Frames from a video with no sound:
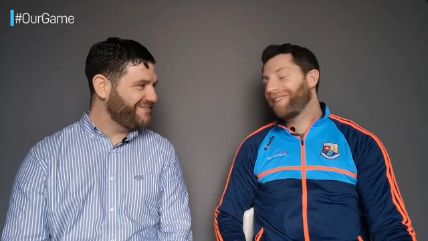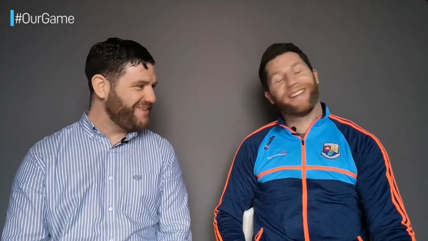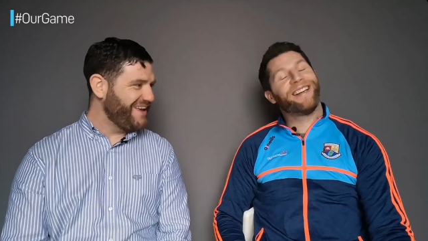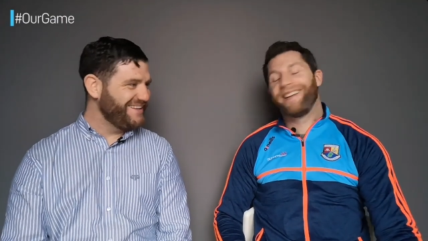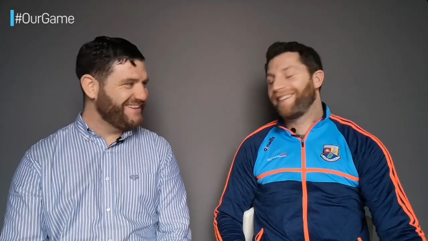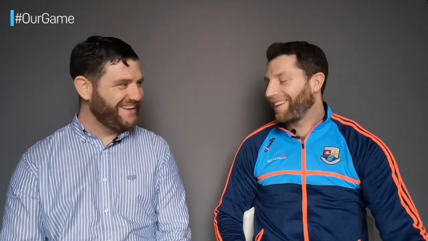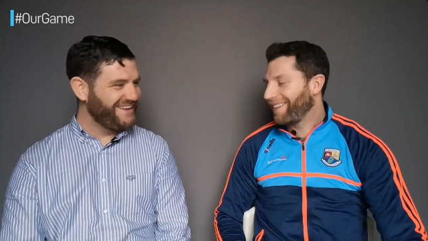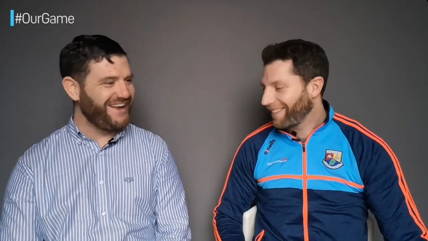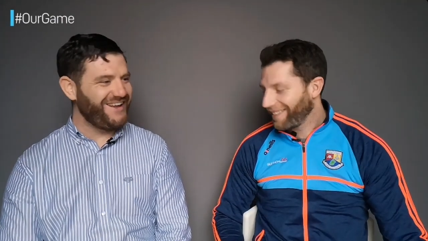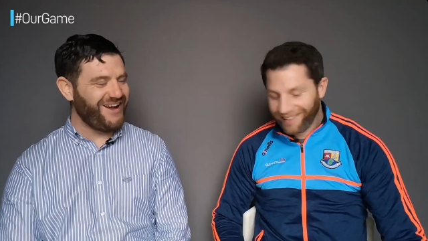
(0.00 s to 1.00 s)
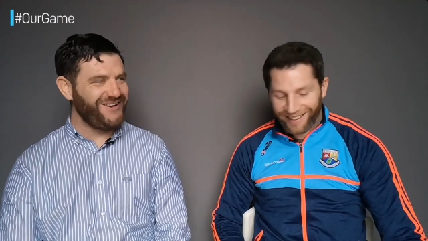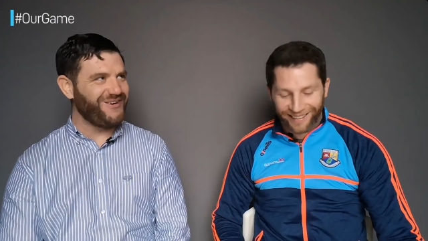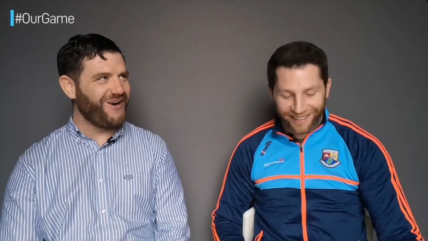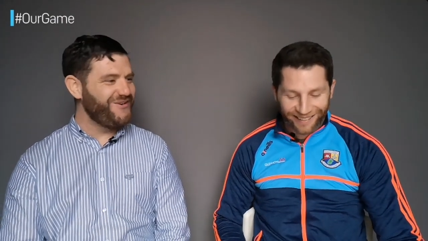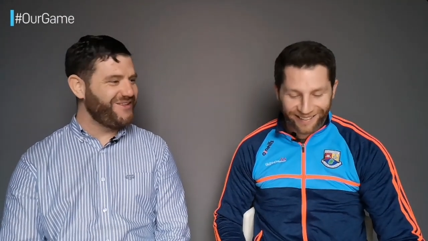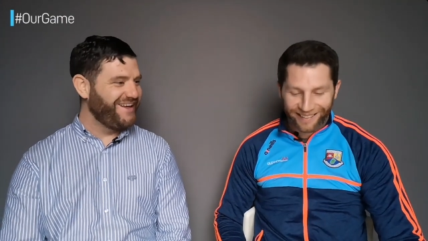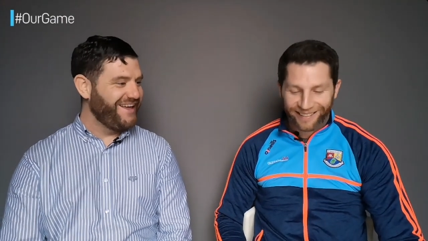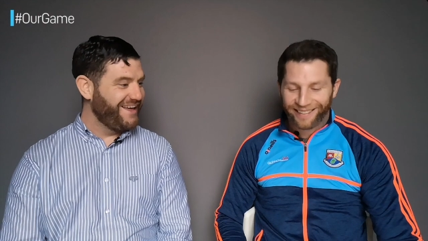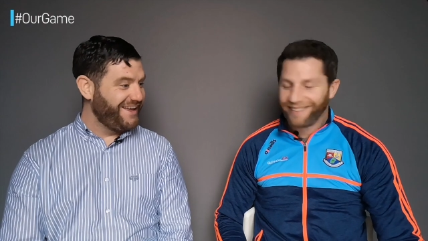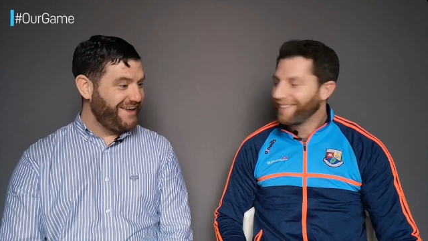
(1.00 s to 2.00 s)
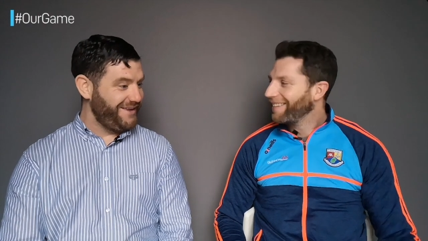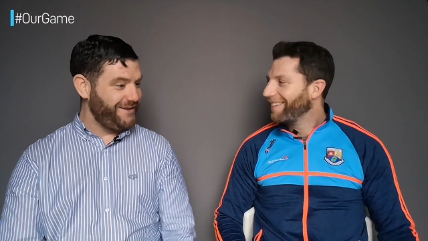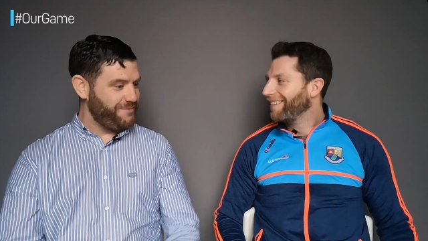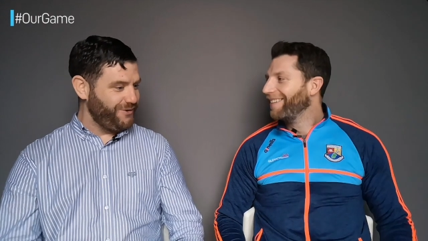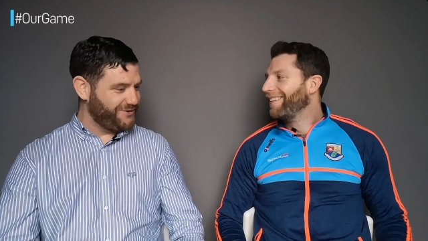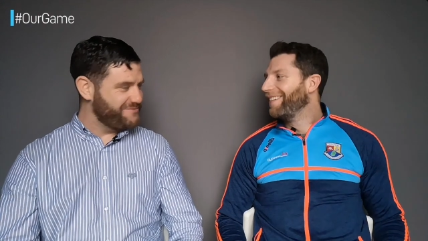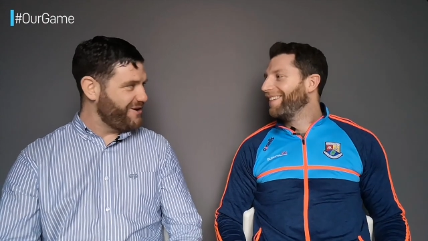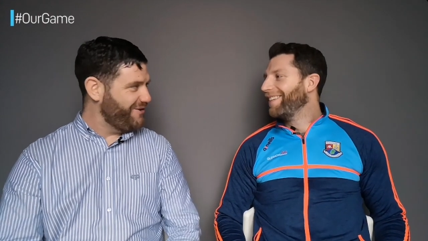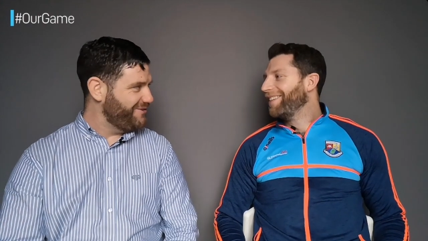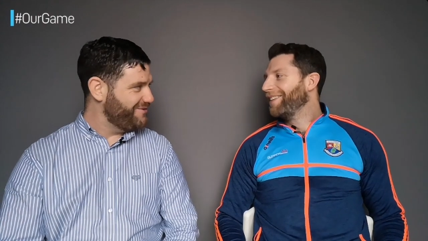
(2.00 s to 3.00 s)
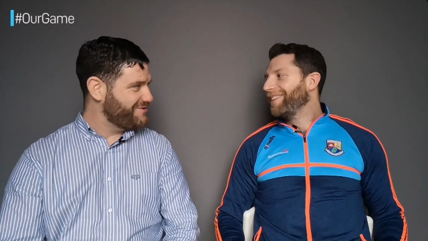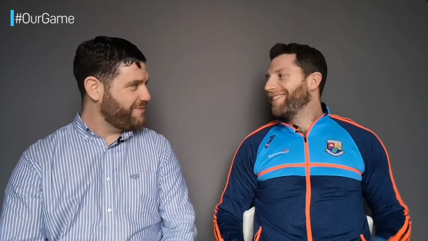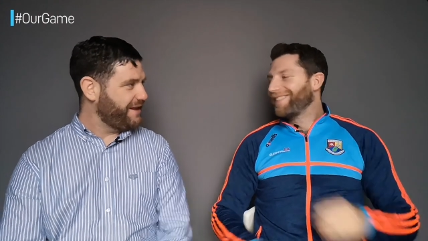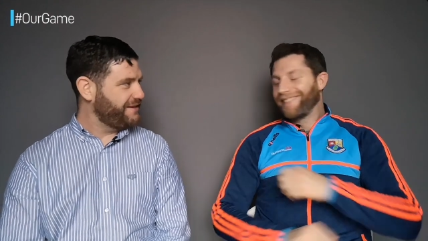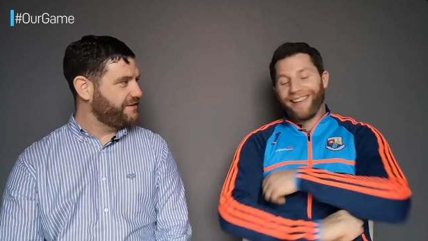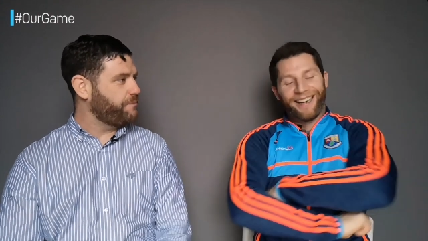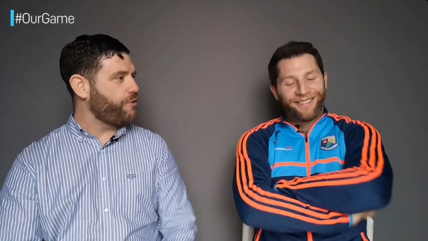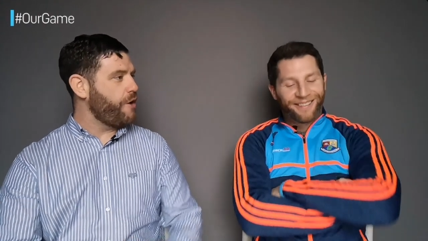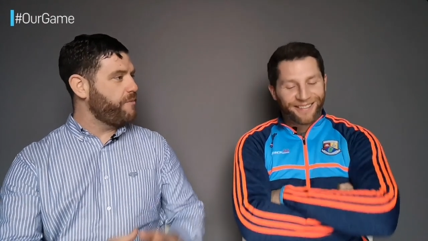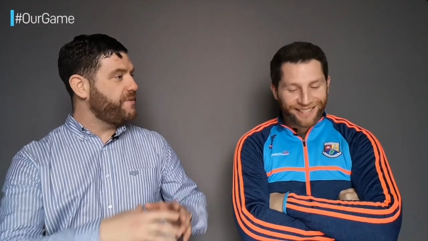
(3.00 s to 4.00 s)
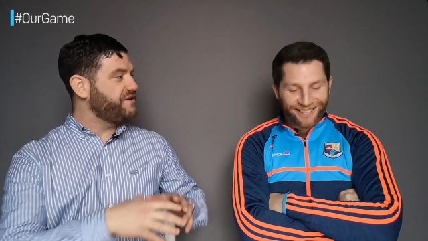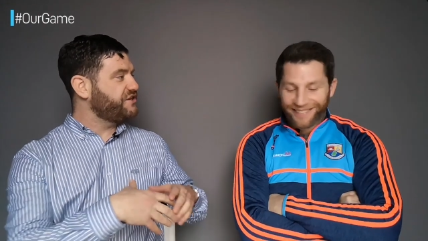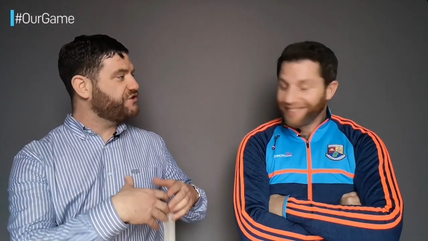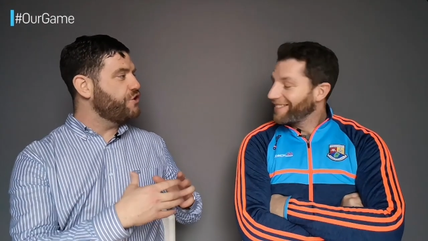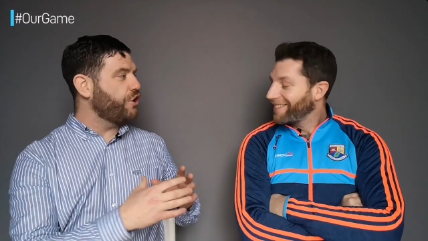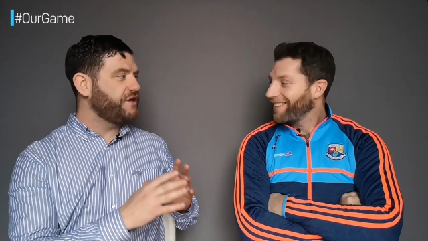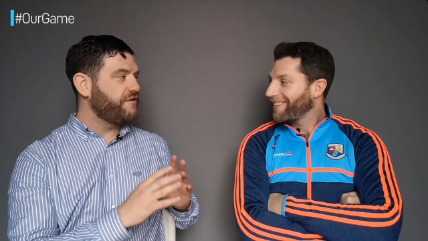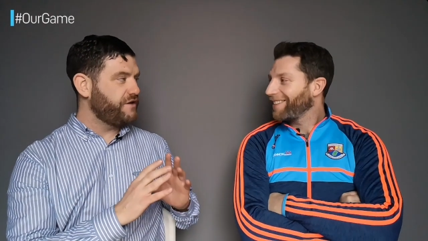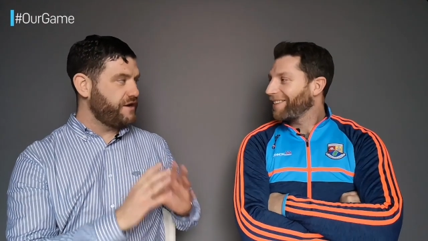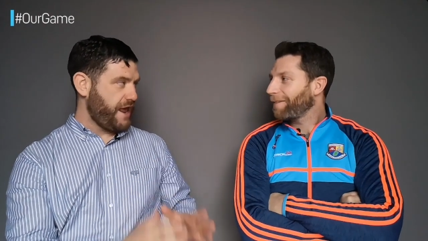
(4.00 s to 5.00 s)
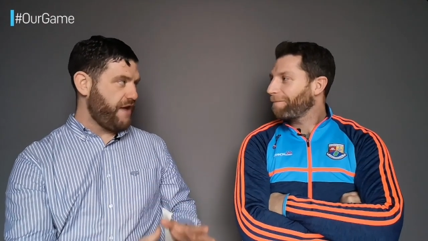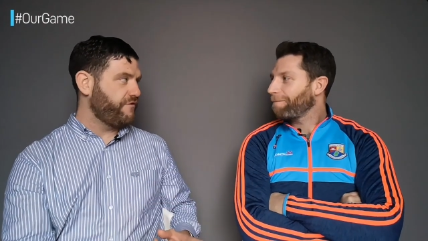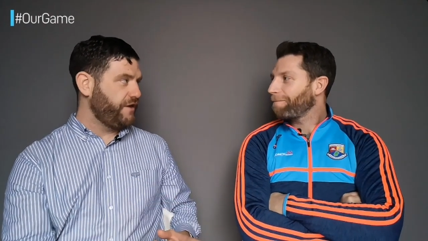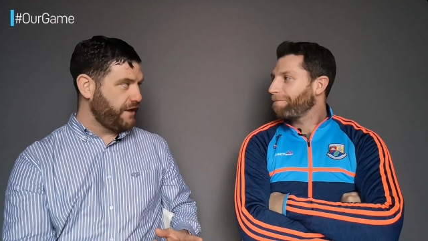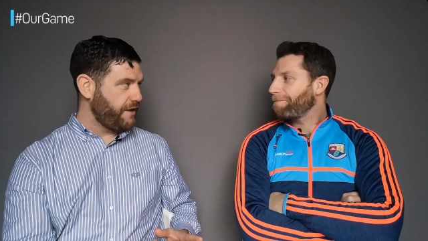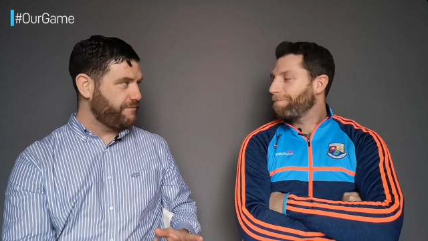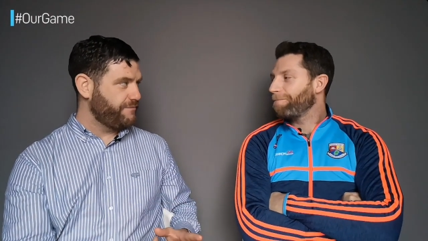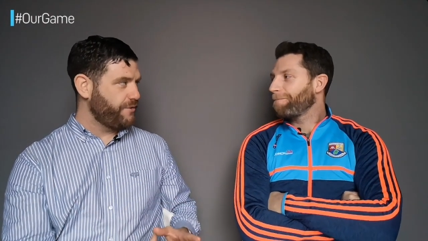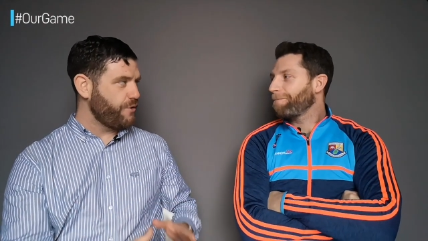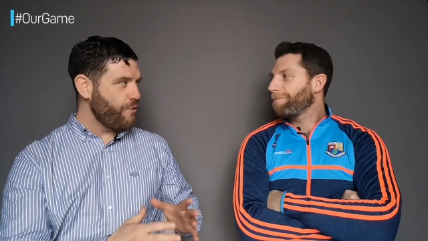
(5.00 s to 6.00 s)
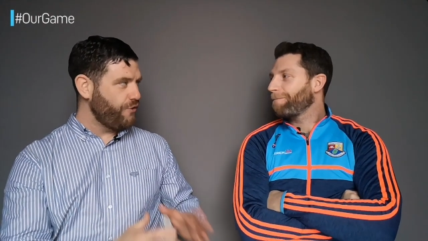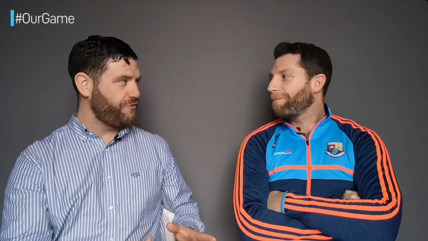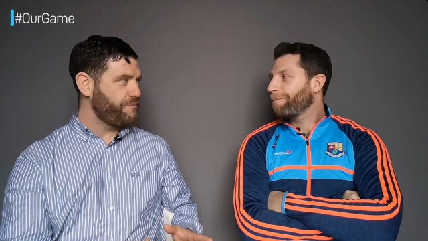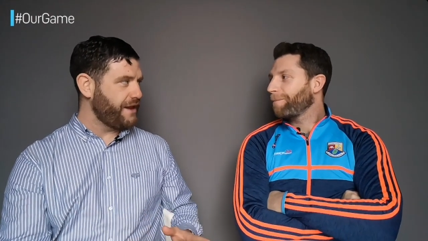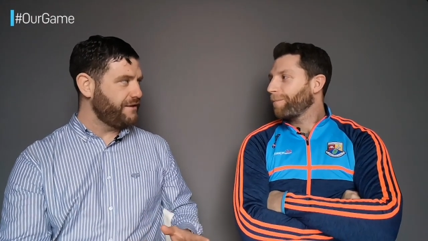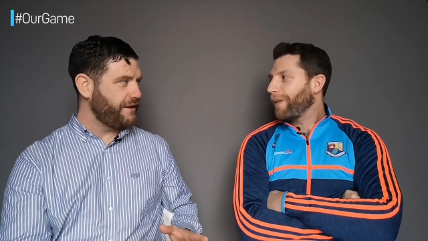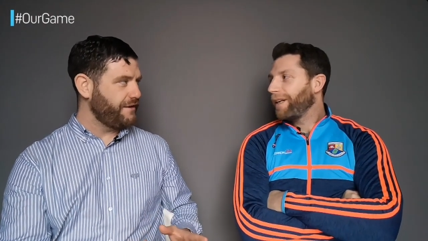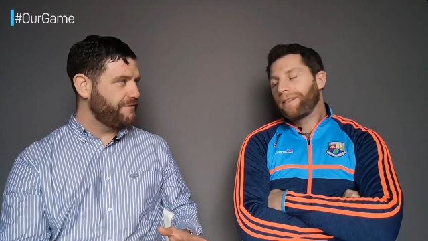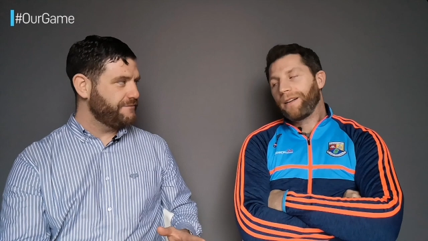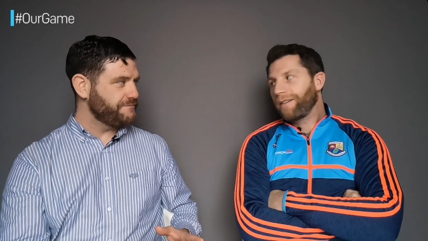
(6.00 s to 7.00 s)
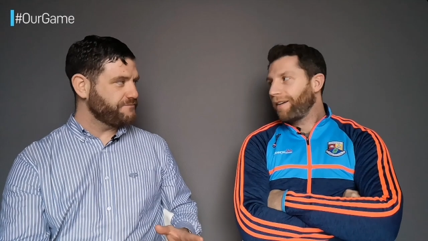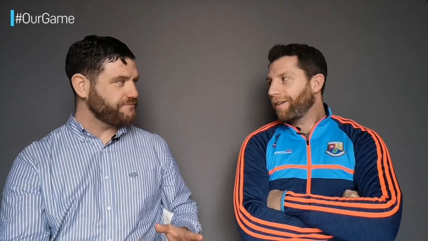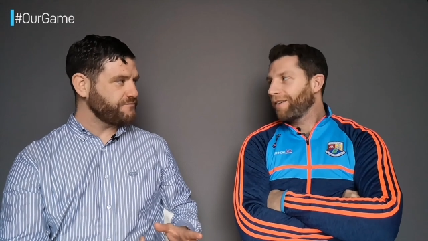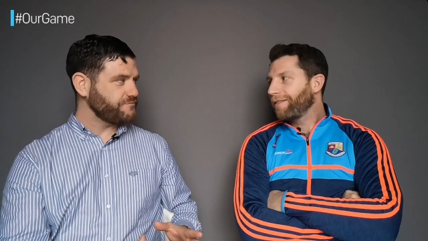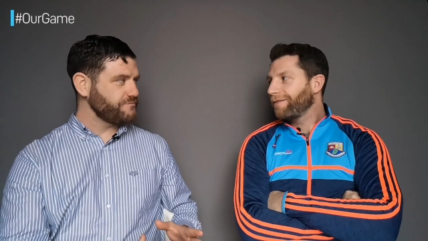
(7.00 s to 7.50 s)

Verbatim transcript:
Speaker 1: penalty. I, I don't know how that. He pulled him down. That was a penalty. the uh, problem is it's not given in every game, mm. but it was a penalty. It's not soccer.